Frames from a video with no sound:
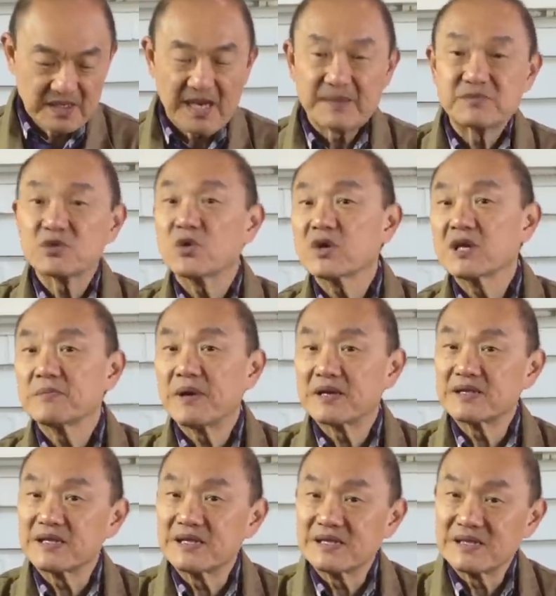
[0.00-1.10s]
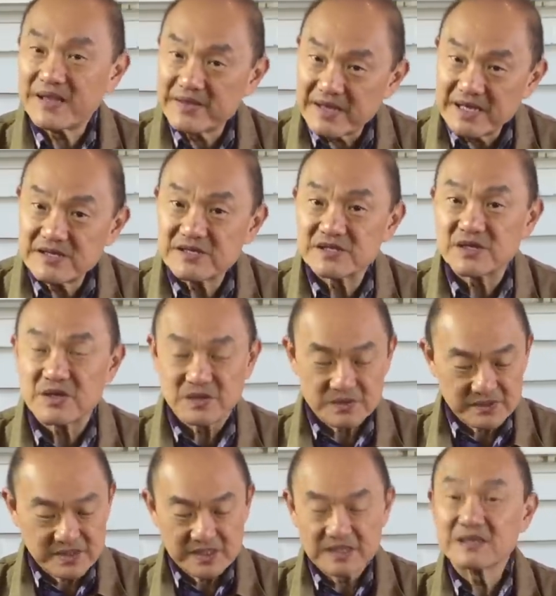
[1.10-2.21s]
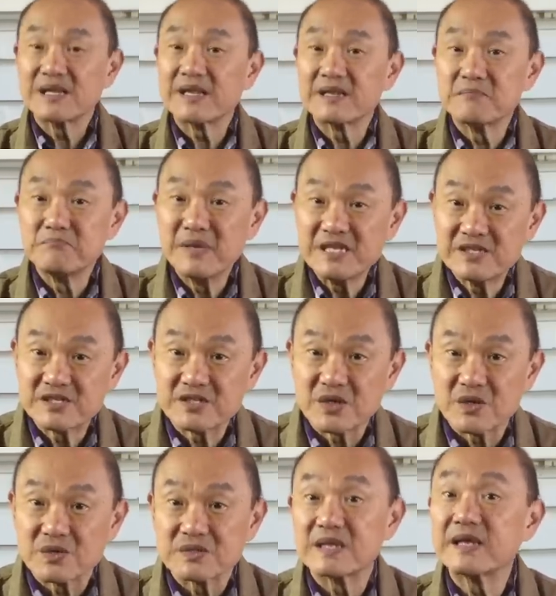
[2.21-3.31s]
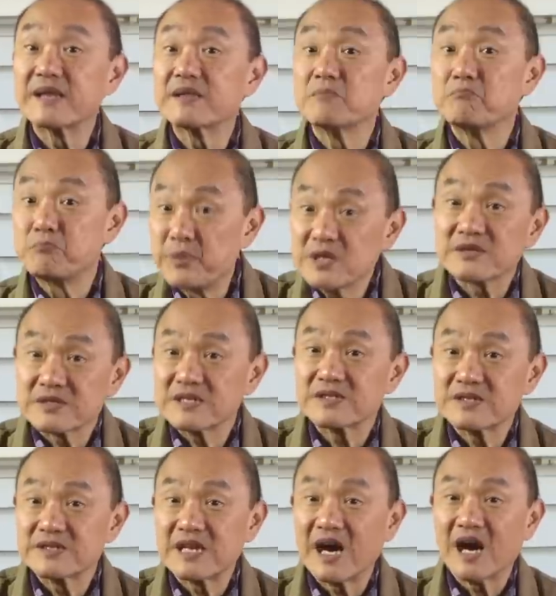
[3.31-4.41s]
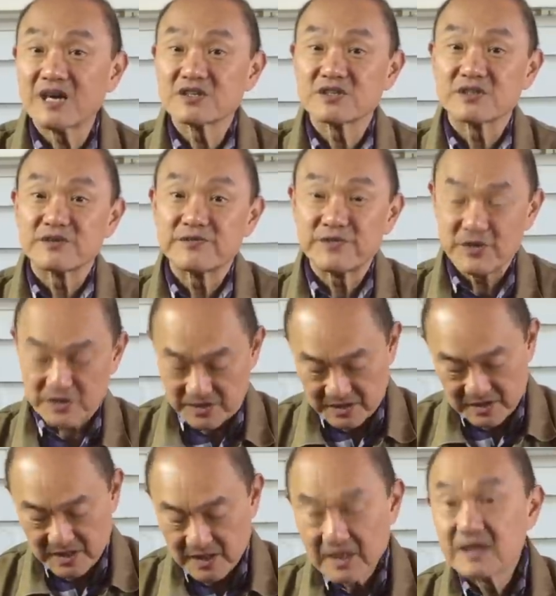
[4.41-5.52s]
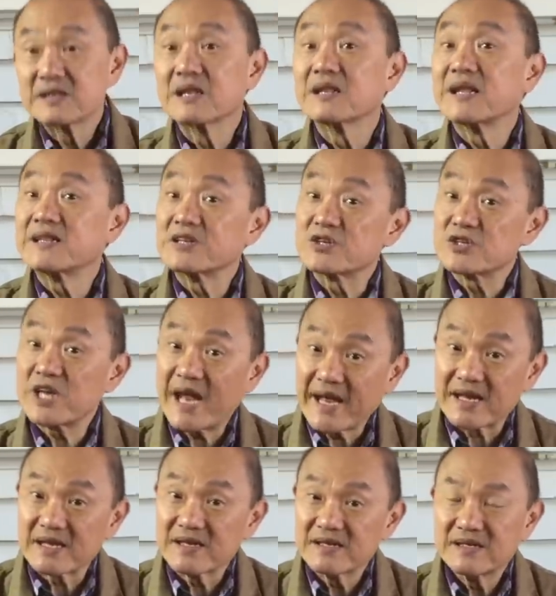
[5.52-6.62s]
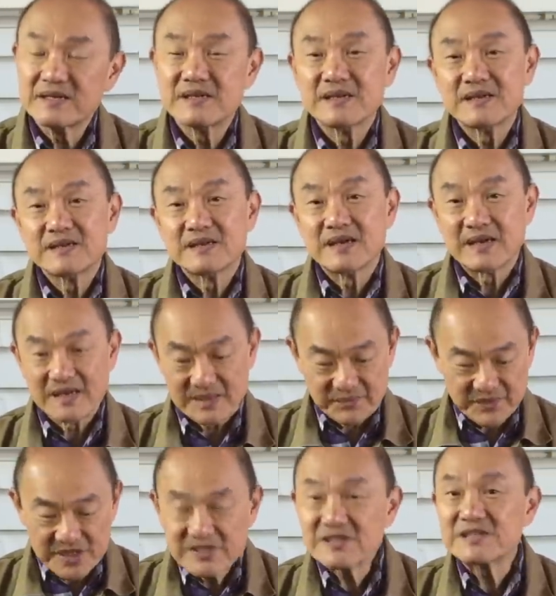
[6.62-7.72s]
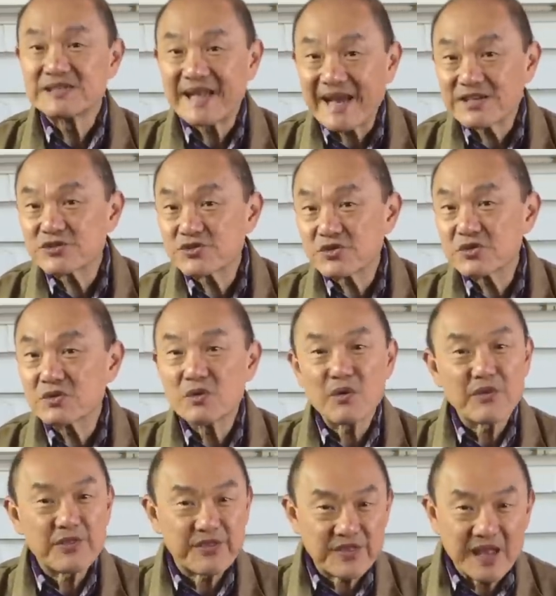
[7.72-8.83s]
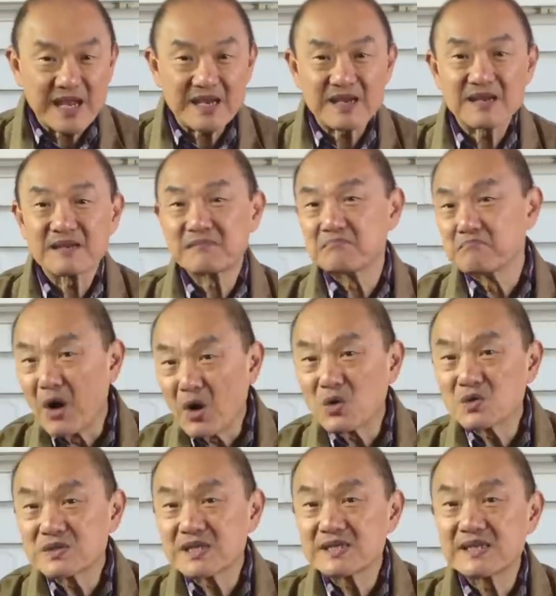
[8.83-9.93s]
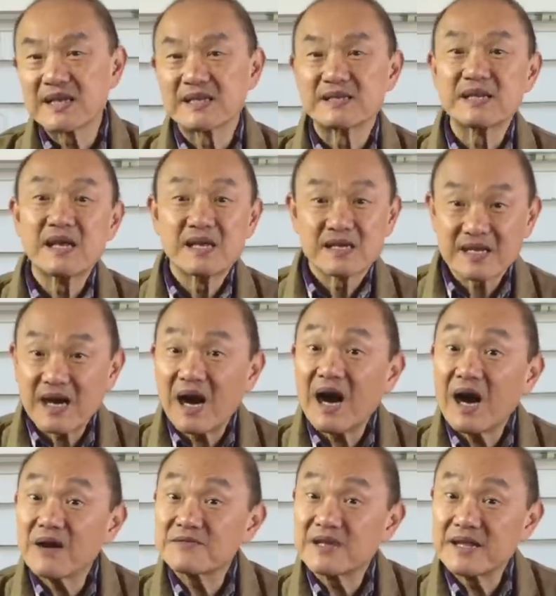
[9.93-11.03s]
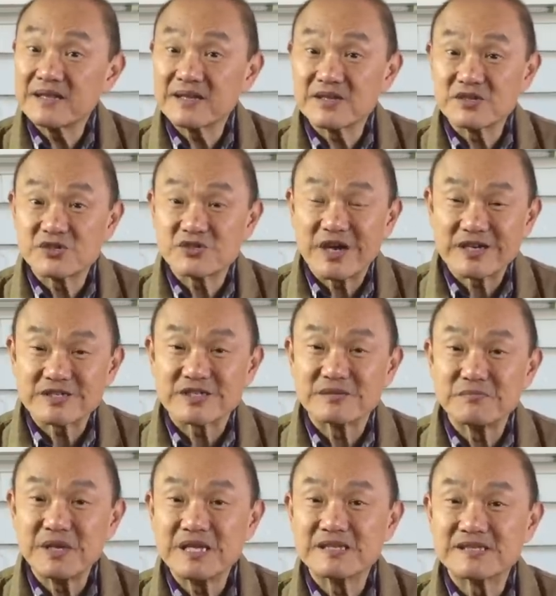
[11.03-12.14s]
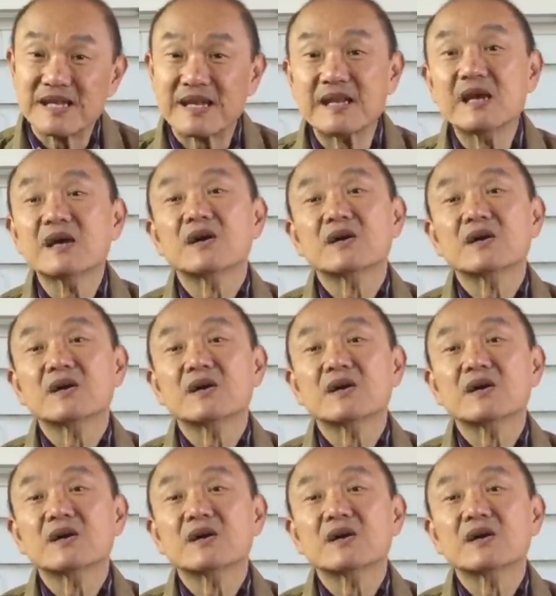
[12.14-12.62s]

I'm talking about the leather insole, the leather midsole, the leather built into the arch of the foot, the leather shank. This natural, thick, molded and carved leather construction means that